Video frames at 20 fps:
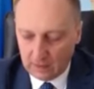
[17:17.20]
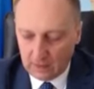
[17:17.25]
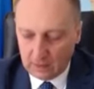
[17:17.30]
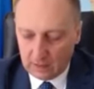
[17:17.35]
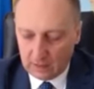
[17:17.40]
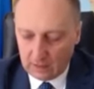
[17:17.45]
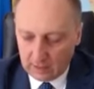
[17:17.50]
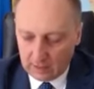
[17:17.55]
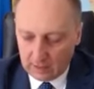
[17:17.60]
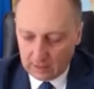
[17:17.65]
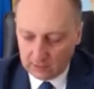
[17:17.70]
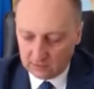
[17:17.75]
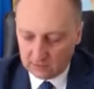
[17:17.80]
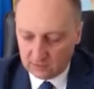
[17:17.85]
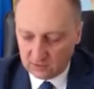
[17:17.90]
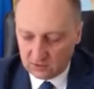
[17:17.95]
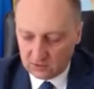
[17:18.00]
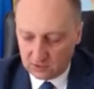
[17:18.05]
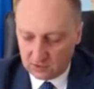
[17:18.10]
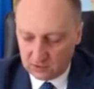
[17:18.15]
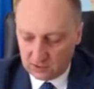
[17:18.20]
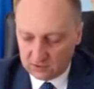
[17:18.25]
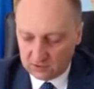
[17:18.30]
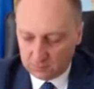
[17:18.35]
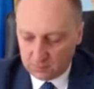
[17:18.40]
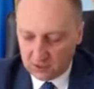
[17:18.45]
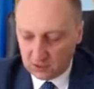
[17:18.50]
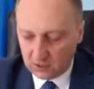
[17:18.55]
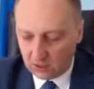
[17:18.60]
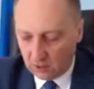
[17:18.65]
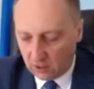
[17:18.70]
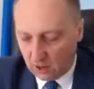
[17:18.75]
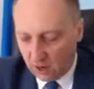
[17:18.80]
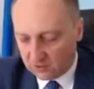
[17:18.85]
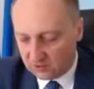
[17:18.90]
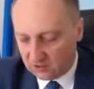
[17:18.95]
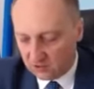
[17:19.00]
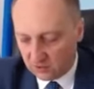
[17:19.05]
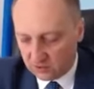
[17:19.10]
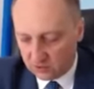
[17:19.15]
And uh, speak,
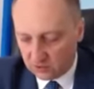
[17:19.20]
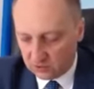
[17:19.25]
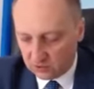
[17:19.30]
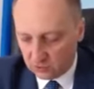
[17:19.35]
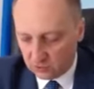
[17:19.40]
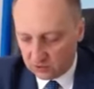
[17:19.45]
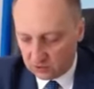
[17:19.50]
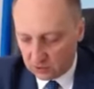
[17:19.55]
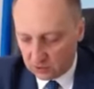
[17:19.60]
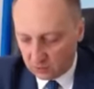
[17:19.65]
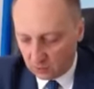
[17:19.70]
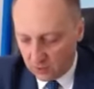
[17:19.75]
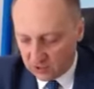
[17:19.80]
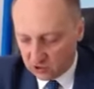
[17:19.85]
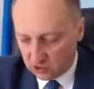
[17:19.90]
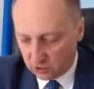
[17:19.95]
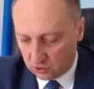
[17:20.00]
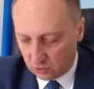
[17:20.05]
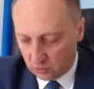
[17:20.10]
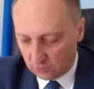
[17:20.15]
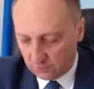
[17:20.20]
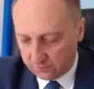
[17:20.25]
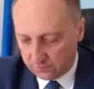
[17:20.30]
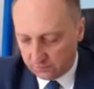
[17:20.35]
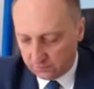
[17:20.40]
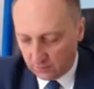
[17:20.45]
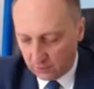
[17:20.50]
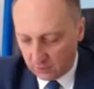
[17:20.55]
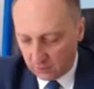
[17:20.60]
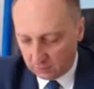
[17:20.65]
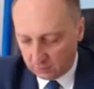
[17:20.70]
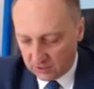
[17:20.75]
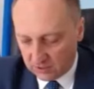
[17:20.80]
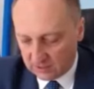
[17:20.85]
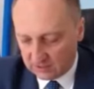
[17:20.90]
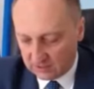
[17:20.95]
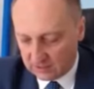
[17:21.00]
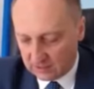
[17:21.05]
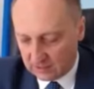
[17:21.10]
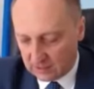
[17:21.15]
answering to the question of uh,
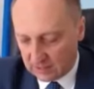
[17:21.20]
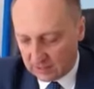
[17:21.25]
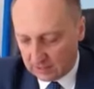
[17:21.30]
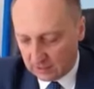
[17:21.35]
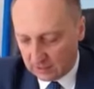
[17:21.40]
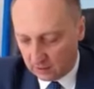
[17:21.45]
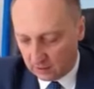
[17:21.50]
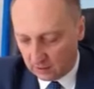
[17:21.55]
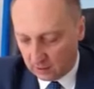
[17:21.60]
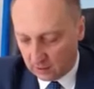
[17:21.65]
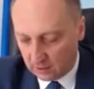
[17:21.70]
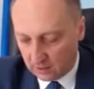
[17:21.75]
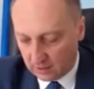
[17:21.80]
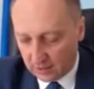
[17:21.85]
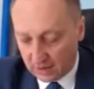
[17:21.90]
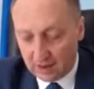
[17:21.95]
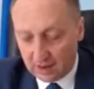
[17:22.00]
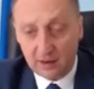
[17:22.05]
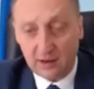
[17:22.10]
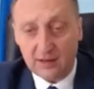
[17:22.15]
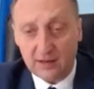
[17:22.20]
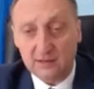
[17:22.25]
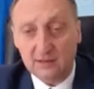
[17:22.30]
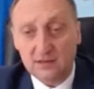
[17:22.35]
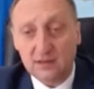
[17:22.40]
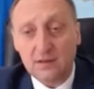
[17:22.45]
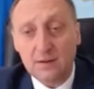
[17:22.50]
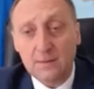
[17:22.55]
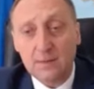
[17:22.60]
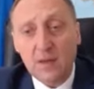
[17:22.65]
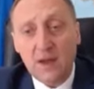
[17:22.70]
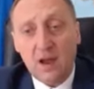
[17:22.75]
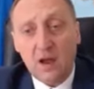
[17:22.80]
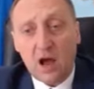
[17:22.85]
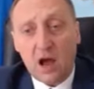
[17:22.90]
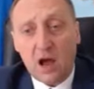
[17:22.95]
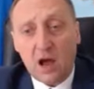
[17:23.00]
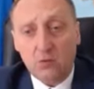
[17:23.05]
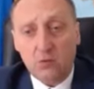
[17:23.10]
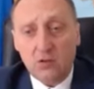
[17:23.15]
Ms. Uh, uh, Helland,
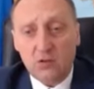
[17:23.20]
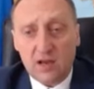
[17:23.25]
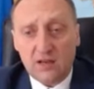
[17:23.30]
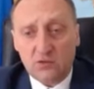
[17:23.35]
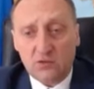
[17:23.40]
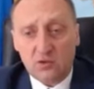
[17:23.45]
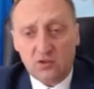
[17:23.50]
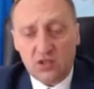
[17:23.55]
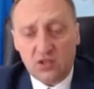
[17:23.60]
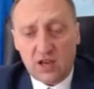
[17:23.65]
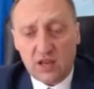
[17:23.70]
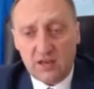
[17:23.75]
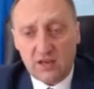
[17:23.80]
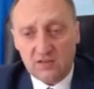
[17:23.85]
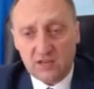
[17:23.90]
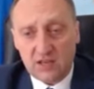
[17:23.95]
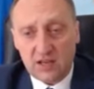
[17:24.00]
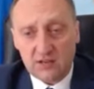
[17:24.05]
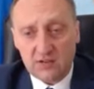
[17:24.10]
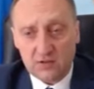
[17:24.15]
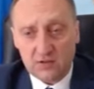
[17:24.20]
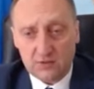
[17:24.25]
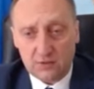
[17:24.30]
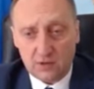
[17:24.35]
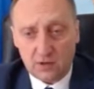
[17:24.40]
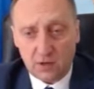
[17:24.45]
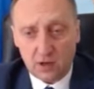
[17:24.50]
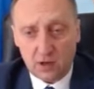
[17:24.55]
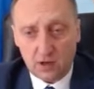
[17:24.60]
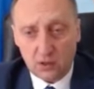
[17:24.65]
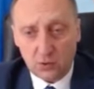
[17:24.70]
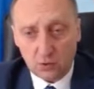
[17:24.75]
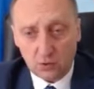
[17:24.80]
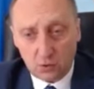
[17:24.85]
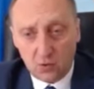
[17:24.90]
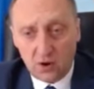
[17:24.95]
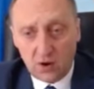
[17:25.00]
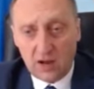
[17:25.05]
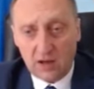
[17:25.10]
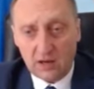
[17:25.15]
I would like to say that uh,
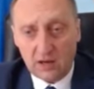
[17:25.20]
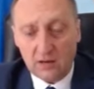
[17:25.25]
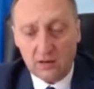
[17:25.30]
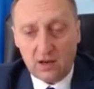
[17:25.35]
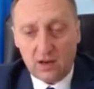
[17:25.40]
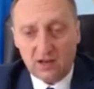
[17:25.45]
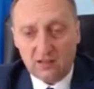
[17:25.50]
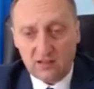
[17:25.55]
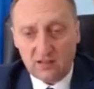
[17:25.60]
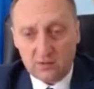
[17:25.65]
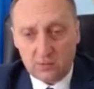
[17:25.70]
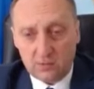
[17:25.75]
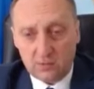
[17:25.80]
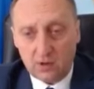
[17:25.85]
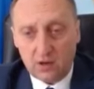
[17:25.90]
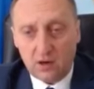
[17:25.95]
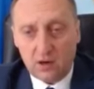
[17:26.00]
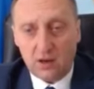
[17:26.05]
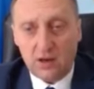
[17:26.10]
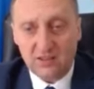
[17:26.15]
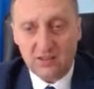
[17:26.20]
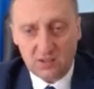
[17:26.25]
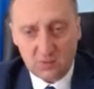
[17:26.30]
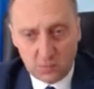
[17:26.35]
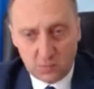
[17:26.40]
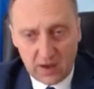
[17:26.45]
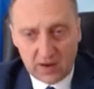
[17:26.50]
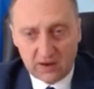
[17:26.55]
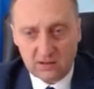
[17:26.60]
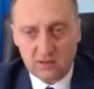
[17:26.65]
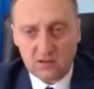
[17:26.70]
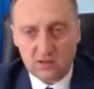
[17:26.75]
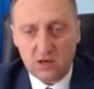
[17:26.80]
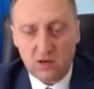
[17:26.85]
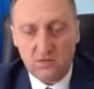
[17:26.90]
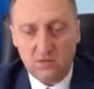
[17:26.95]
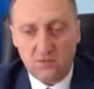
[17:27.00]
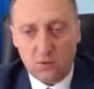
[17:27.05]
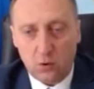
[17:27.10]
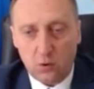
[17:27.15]
Ukraine ex uh, expects
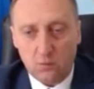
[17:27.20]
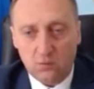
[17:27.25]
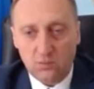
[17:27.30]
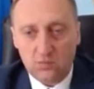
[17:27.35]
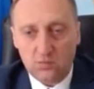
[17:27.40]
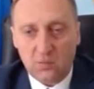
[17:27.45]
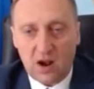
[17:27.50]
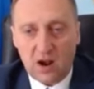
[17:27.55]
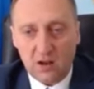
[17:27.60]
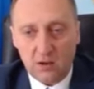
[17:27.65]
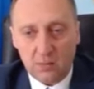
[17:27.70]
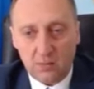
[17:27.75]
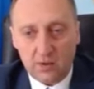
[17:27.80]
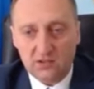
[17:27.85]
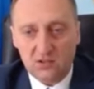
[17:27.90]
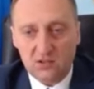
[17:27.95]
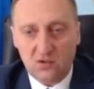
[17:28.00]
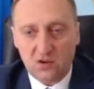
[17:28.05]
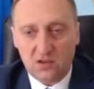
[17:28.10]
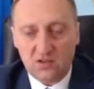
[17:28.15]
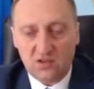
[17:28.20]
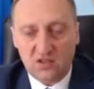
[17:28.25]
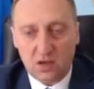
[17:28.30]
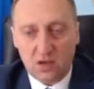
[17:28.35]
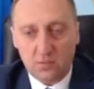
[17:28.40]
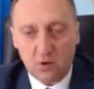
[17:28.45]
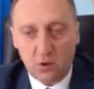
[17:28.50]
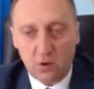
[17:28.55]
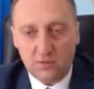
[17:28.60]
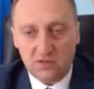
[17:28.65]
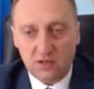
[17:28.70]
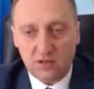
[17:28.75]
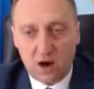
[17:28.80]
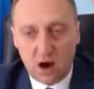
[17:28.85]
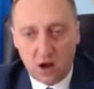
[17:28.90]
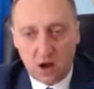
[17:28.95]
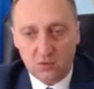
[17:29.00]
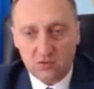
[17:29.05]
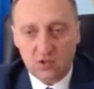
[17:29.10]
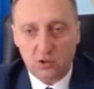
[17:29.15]
from Parliamentary Assembly of the
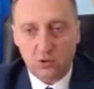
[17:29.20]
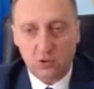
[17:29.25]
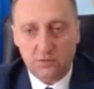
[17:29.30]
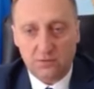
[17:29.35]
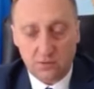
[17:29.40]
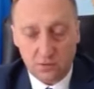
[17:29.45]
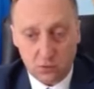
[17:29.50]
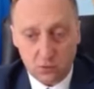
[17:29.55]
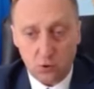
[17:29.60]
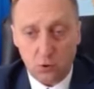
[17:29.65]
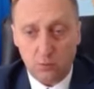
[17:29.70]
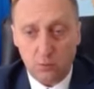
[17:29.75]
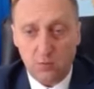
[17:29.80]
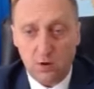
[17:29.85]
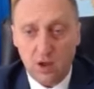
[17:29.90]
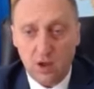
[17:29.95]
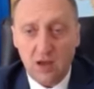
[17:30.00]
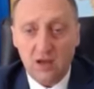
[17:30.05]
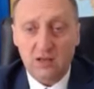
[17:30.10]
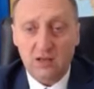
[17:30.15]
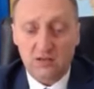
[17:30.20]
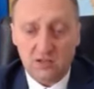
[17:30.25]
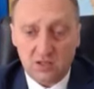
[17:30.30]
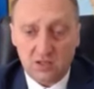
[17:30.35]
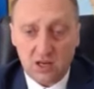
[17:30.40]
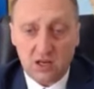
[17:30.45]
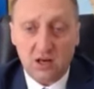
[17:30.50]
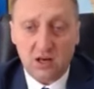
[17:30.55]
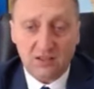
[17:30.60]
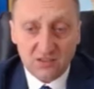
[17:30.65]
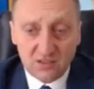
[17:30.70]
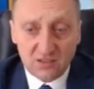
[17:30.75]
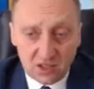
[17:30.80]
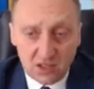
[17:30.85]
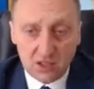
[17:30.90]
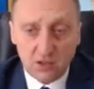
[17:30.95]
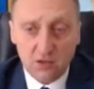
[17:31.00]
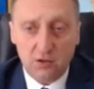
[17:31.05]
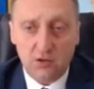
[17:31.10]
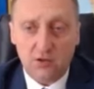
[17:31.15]
Council of Europe the
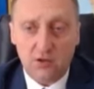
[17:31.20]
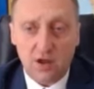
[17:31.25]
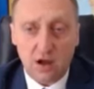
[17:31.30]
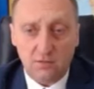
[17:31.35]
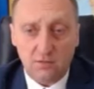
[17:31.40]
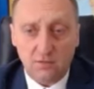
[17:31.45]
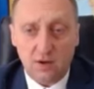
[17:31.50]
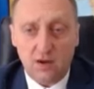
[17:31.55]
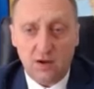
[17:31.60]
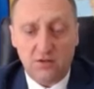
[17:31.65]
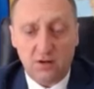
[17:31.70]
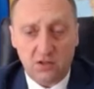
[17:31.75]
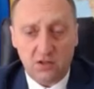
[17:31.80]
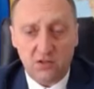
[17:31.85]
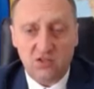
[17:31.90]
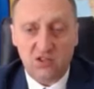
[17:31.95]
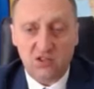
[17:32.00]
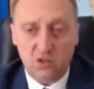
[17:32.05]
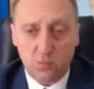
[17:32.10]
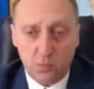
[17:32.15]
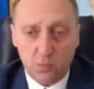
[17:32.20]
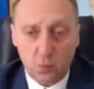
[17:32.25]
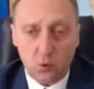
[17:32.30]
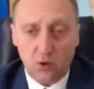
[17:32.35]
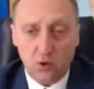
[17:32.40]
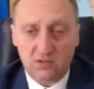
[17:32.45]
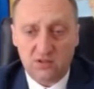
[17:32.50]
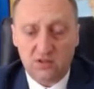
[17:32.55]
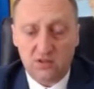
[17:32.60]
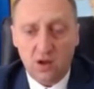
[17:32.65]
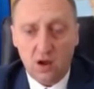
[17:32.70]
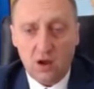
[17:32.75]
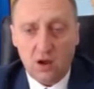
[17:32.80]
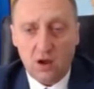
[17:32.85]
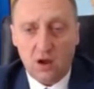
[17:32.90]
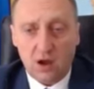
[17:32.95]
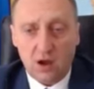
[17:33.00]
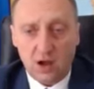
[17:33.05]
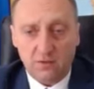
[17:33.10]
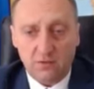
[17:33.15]
continuing unwavering support
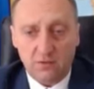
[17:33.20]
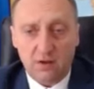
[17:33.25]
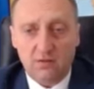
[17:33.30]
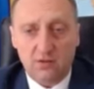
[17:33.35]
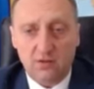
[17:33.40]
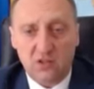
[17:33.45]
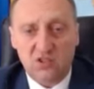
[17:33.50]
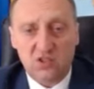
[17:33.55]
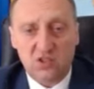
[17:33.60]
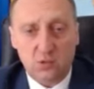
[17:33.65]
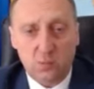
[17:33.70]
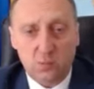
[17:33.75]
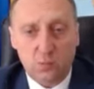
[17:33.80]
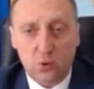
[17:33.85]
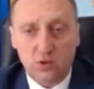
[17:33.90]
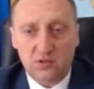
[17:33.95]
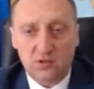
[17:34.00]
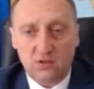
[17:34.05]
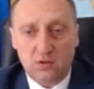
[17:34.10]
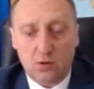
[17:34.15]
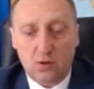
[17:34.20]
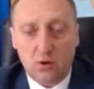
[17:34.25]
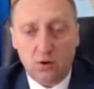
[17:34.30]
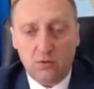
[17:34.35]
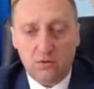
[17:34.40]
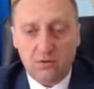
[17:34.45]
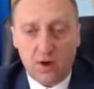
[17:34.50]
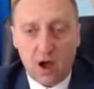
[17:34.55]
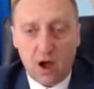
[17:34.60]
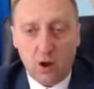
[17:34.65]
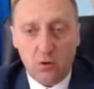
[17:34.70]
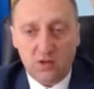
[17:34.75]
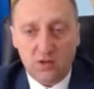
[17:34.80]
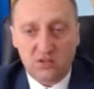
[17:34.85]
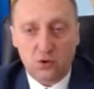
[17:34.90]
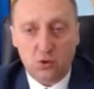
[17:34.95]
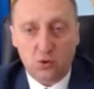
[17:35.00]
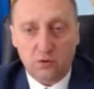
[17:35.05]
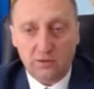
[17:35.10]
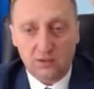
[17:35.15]
uh, unwavering support of our
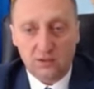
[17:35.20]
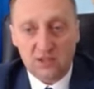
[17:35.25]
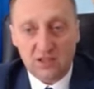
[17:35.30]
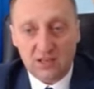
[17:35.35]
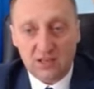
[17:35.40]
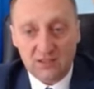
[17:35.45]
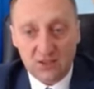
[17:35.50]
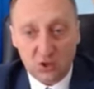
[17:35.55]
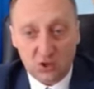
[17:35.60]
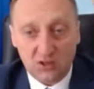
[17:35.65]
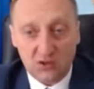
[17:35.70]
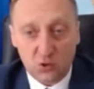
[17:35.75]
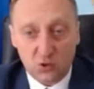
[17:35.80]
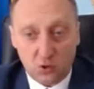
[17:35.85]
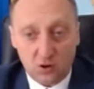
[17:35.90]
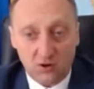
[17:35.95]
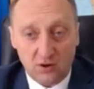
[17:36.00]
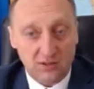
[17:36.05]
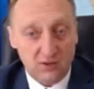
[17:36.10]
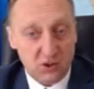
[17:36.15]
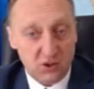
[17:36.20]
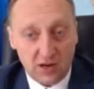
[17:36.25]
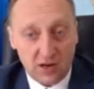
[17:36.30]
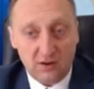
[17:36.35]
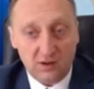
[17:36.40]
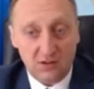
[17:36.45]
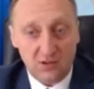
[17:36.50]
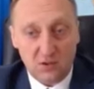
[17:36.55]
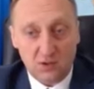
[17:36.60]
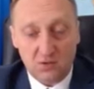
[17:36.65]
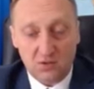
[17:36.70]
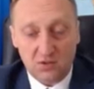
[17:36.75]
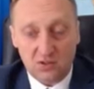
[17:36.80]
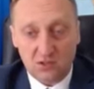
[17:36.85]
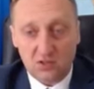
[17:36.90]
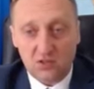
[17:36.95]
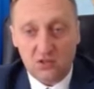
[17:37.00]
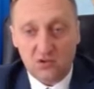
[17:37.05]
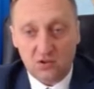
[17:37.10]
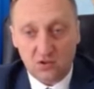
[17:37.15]
sovereignty and territorial integrity within
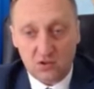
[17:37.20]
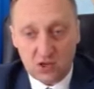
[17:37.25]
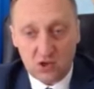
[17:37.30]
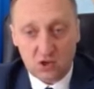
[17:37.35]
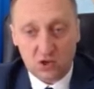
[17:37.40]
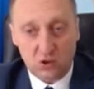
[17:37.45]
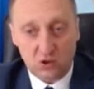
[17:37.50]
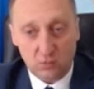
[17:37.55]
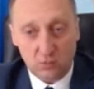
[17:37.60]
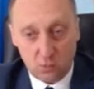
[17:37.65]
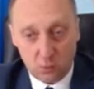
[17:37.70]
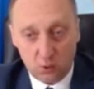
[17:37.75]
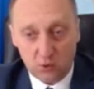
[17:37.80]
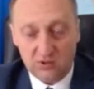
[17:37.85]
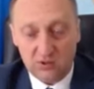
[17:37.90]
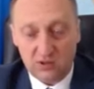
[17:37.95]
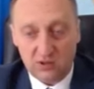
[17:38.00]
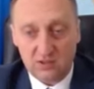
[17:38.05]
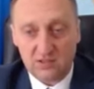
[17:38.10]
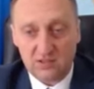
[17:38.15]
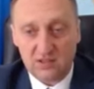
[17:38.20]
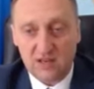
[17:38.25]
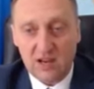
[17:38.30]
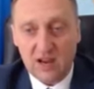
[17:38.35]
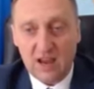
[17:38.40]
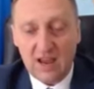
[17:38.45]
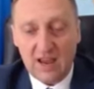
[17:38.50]
international borders.